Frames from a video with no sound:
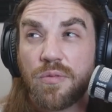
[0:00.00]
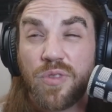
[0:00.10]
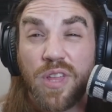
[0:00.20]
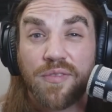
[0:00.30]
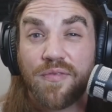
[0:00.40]

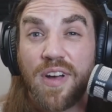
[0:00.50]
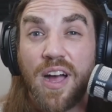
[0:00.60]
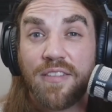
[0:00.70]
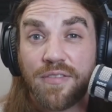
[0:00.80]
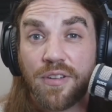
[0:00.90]

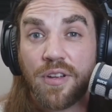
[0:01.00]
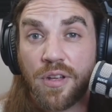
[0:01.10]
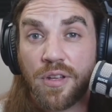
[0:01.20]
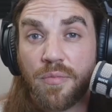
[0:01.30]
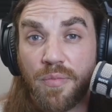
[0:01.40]
2005,
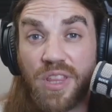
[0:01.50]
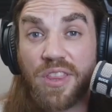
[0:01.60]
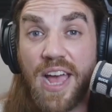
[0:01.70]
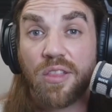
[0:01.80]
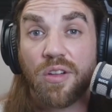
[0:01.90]
been that